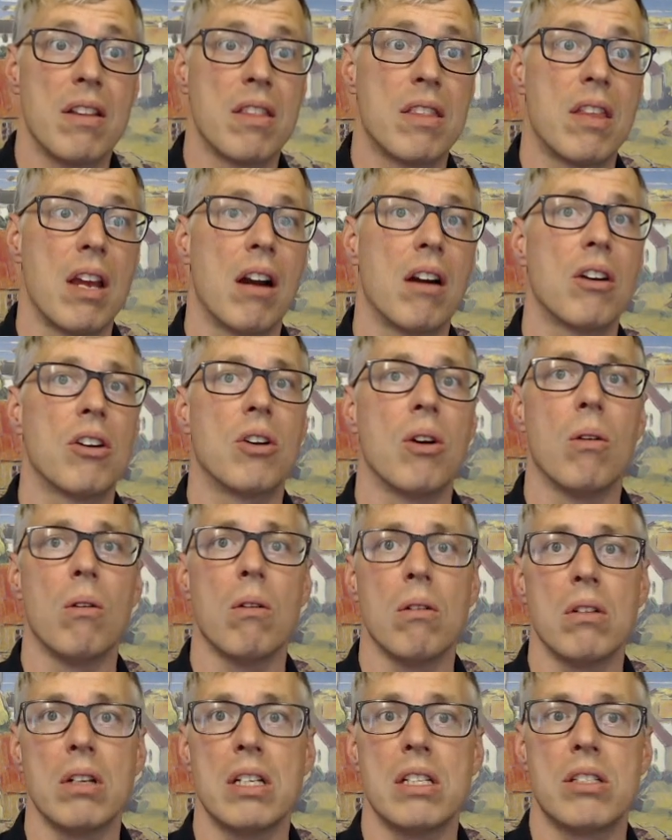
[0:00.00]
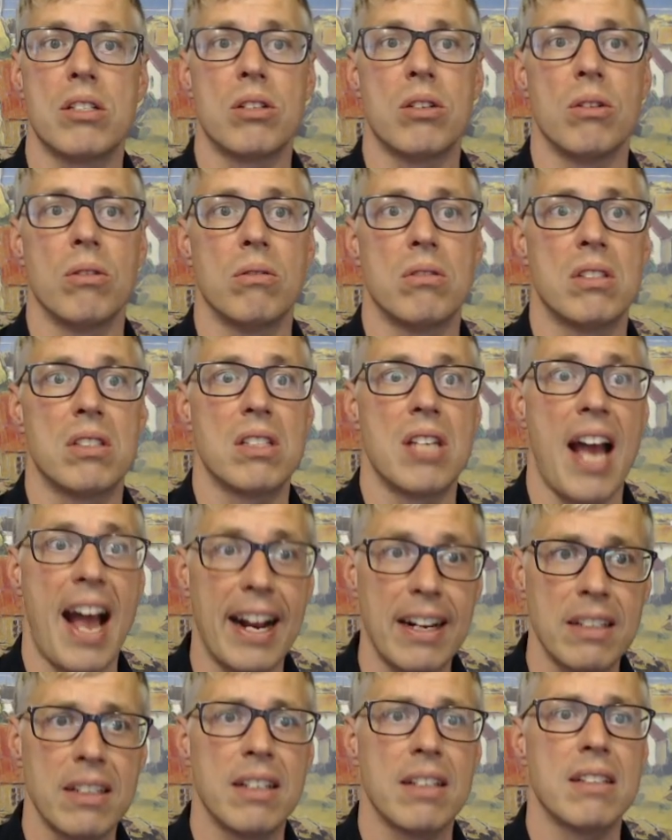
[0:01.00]
their goal is to
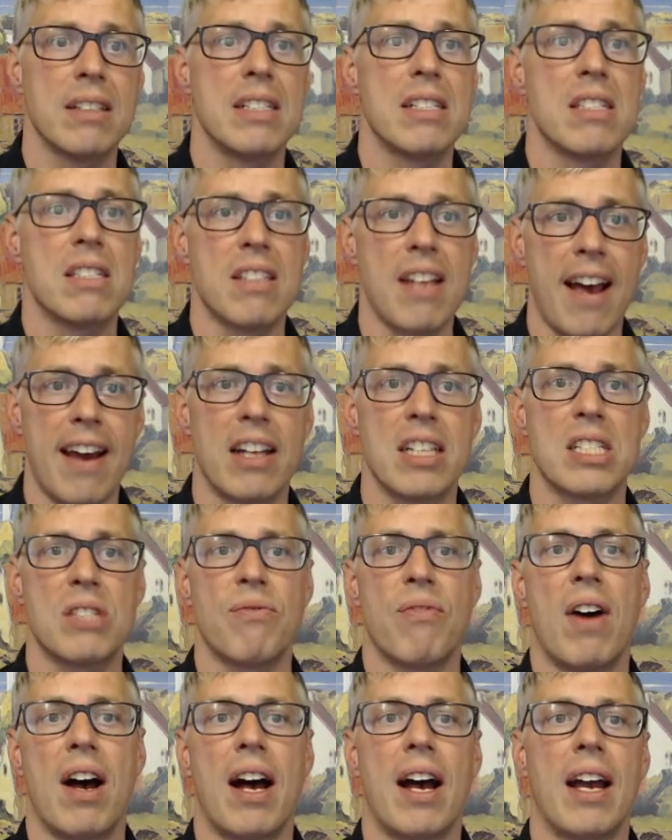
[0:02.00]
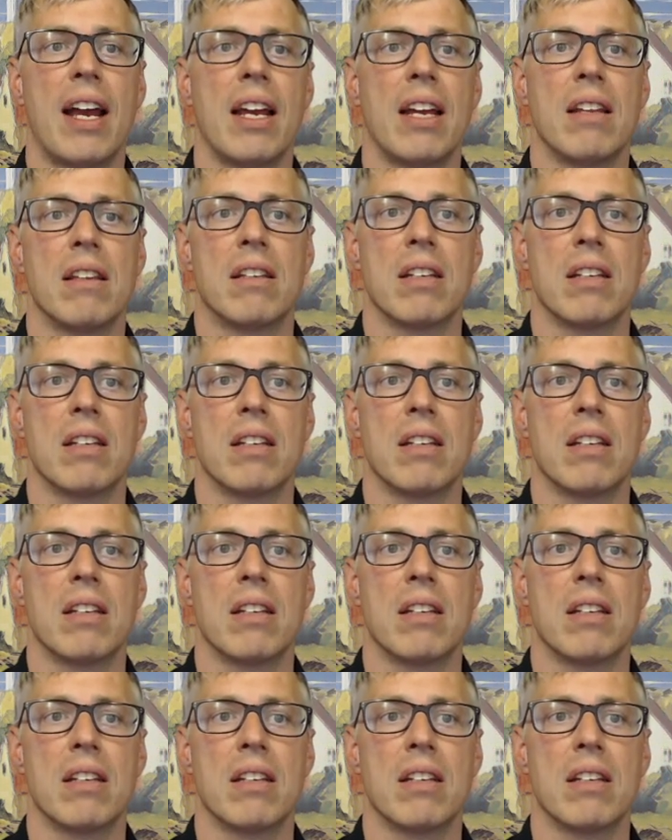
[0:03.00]
technically satisfy